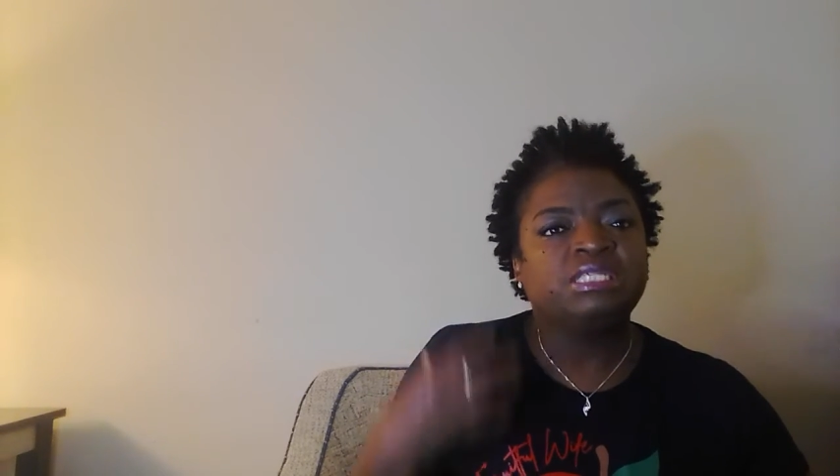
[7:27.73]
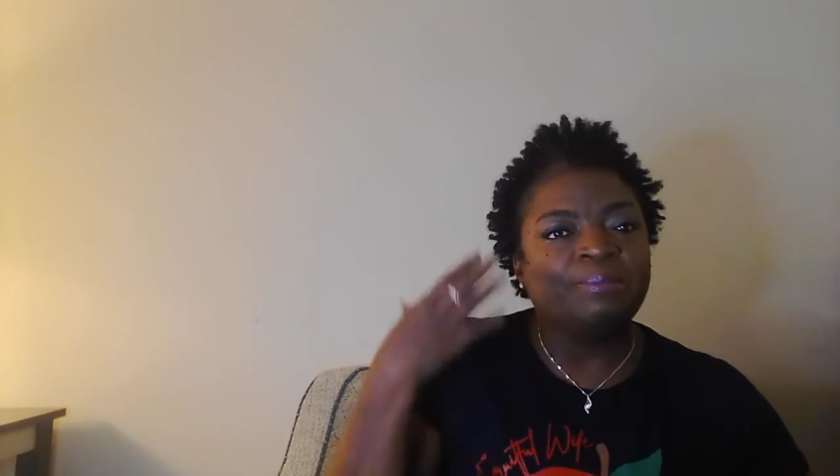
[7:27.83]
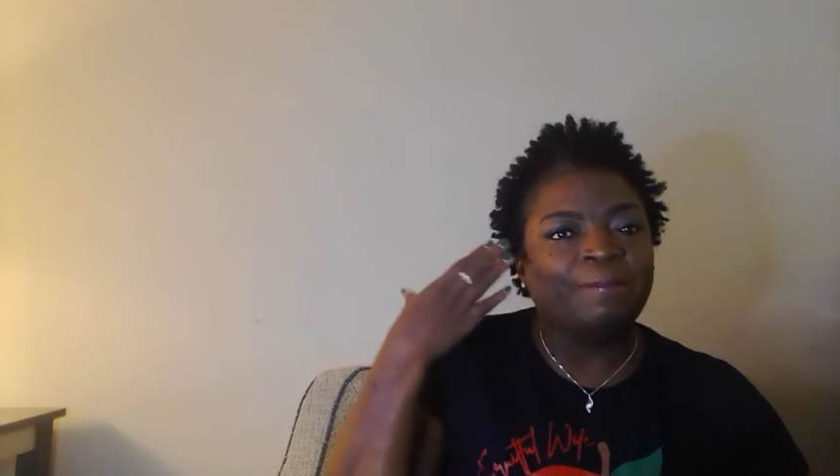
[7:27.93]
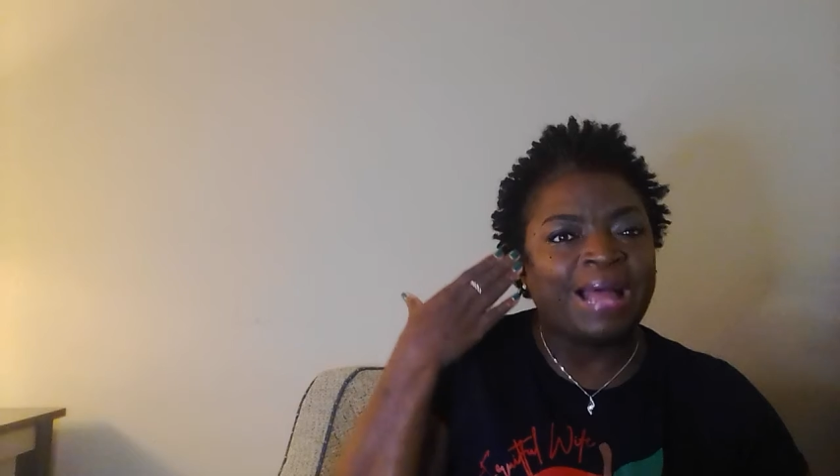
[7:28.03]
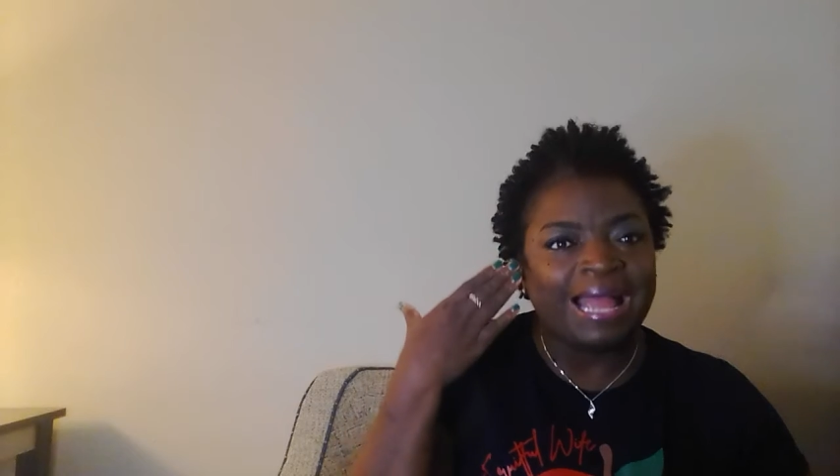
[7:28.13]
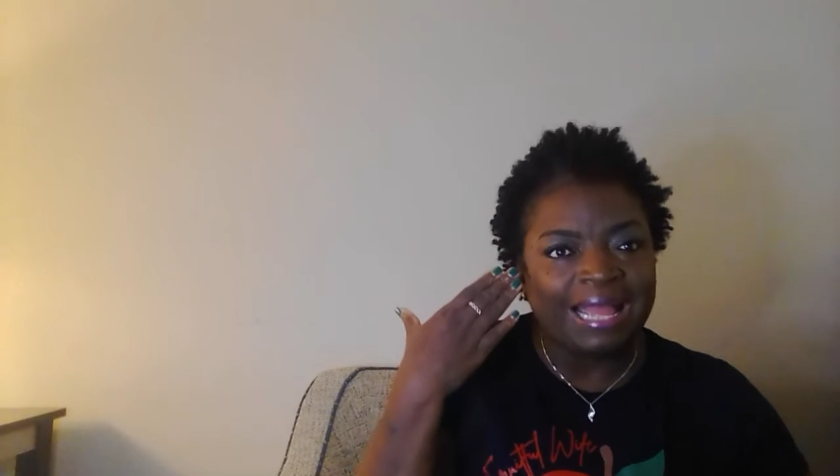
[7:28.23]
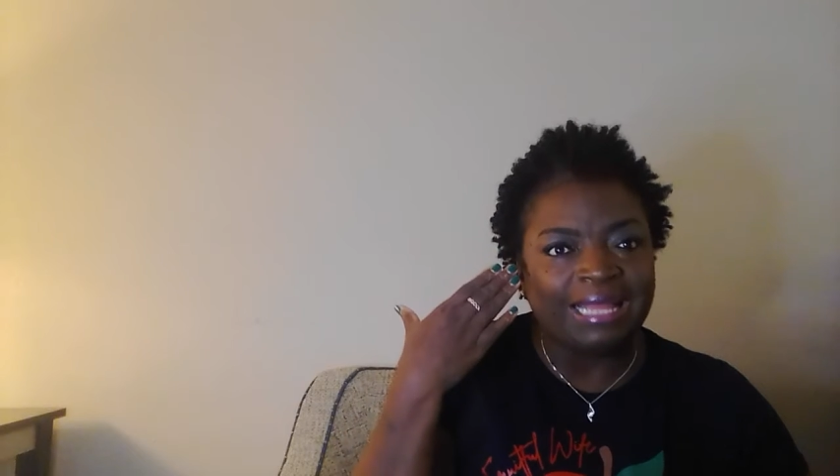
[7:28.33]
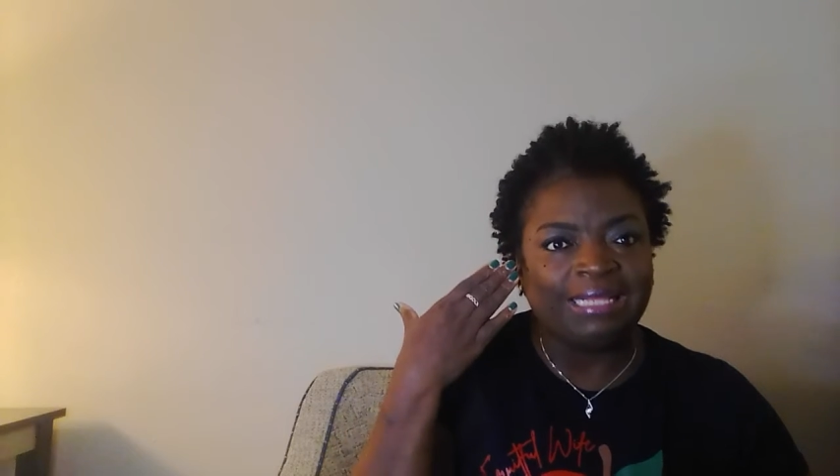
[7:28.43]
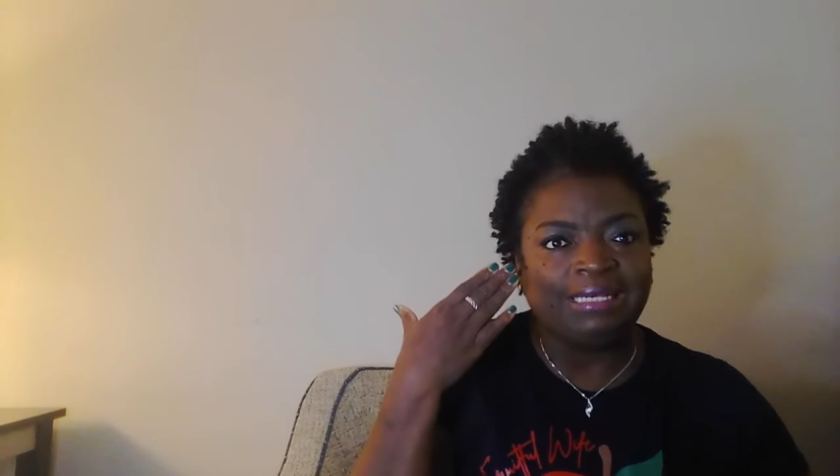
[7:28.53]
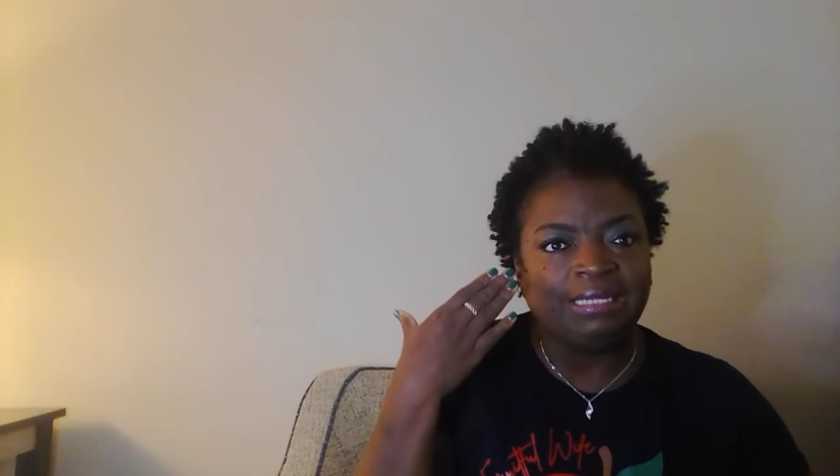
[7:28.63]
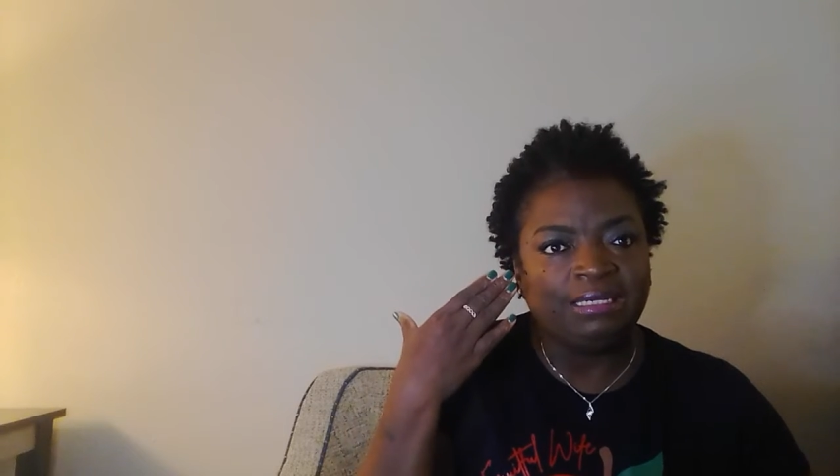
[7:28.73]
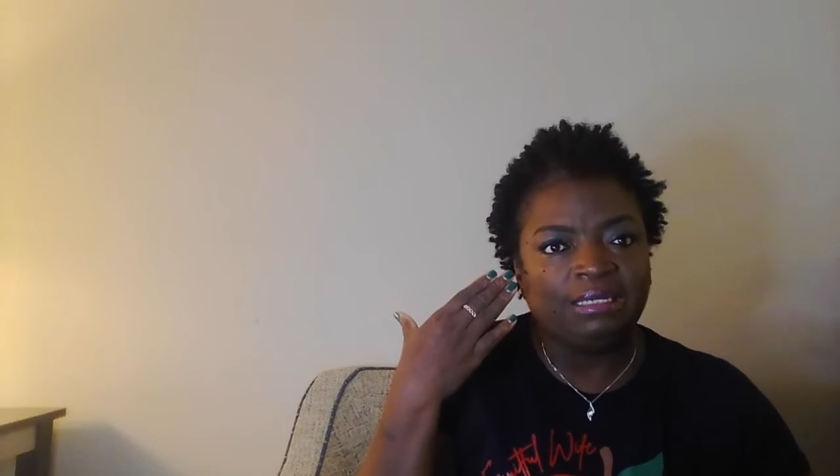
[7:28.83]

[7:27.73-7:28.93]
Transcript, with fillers: mind